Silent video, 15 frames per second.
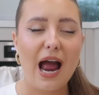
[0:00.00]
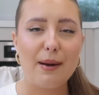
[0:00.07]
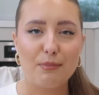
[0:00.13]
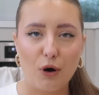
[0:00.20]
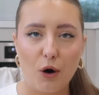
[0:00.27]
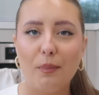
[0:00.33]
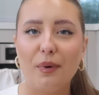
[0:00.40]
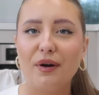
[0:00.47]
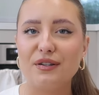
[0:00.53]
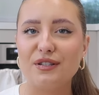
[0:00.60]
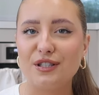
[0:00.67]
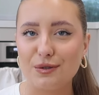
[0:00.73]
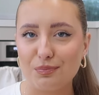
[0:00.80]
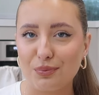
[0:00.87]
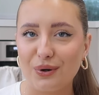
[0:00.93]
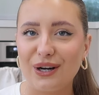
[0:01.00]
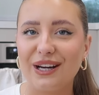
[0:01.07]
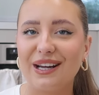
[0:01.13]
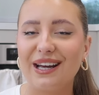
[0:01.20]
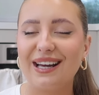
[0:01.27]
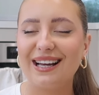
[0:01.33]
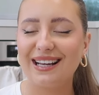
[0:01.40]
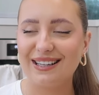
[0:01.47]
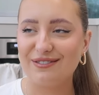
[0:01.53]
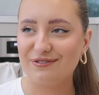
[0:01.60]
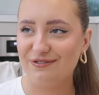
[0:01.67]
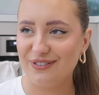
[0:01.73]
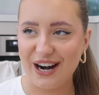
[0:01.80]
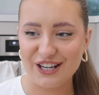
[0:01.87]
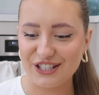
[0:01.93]
a proper spring
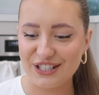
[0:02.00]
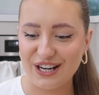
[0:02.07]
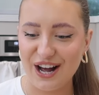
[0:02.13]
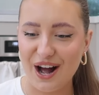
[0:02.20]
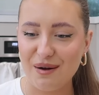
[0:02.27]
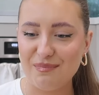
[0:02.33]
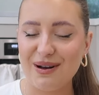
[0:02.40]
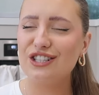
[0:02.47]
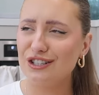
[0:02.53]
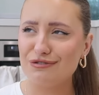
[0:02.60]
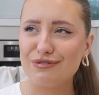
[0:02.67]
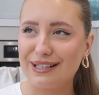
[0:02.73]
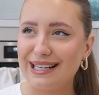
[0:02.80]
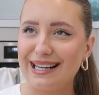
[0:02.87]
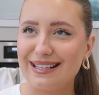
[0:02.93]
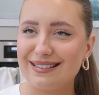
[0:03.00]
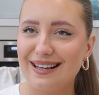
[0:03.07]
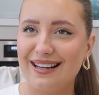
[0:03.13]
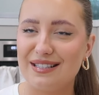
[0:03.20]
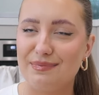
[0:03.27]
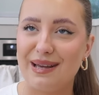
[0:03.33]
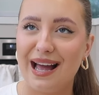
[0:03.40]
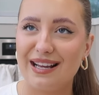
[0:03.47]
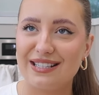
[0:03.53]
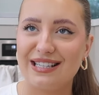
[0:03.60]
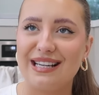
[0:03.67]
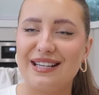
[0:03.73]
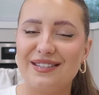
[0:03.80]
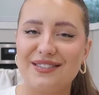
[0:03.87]
freshen up just really excites me actually.